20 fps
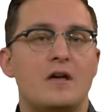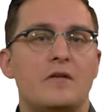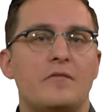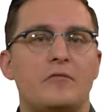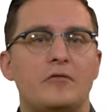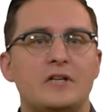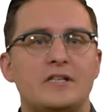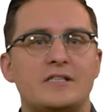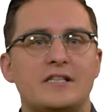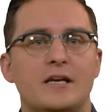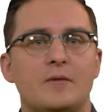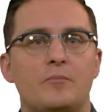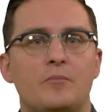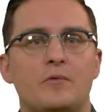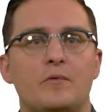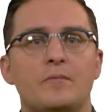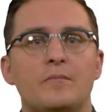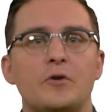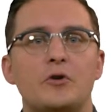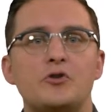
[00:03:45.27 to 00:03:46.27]
For
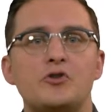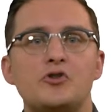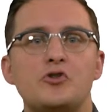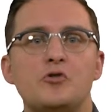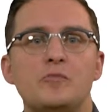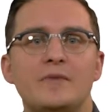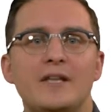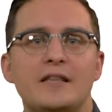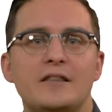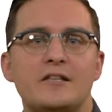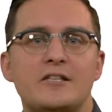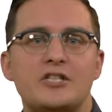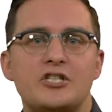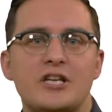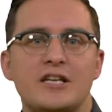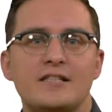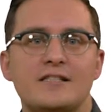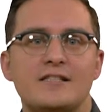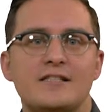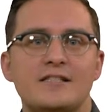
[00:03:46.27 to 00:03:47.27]
example, assume that the
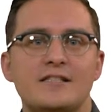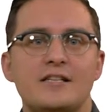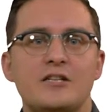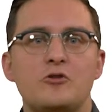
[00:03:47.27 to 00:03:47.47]
chances